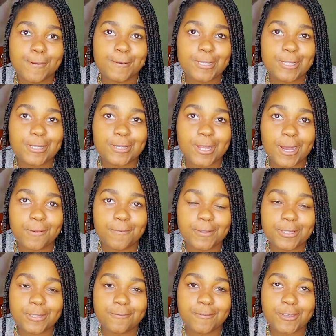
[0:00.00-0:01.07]
we done
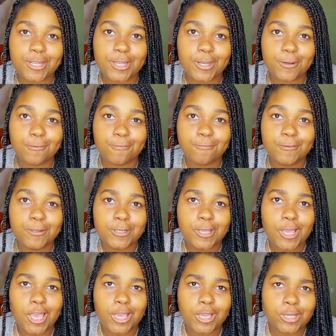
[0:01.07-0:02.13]
with this video?
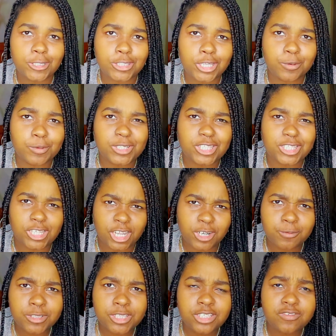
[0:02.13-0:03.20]
You think we're done
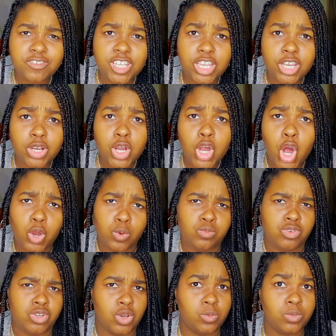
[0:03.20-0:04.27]
with this video? Oh
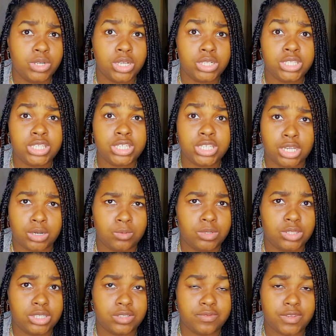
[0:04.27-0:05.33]
no, we're not done
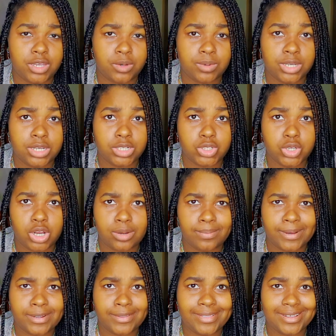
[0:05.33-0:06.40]
with this video. We're gonna
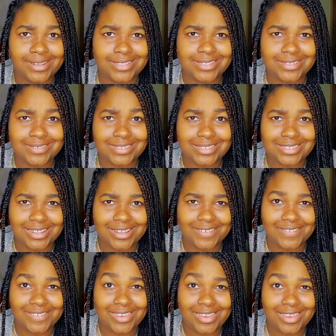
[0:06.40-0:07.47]
talk about lots of stuff.
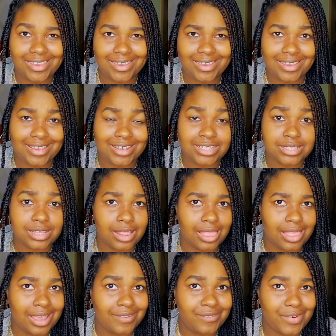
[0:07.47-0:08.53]
It's
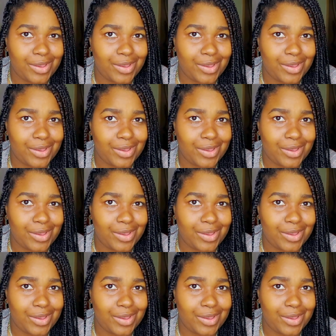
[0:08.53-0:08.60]
a life